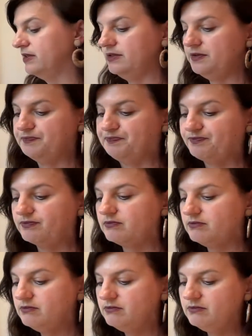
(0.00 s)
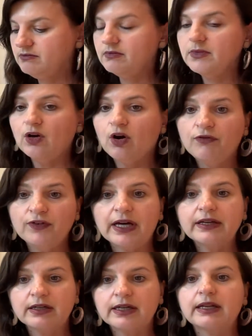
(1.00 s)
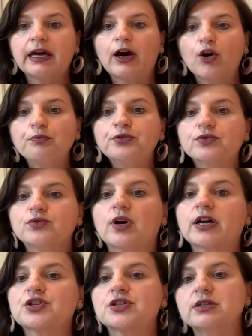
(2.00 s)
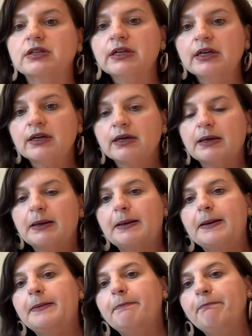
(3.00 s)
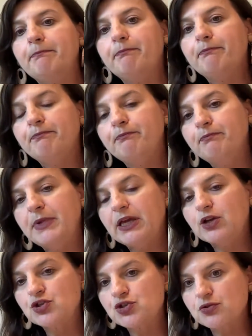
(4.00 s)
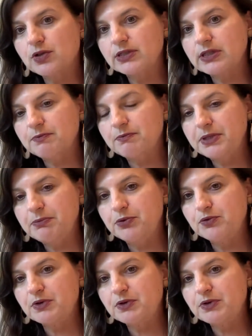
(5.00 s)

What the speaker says: it. Offline can help you to actually make sure that people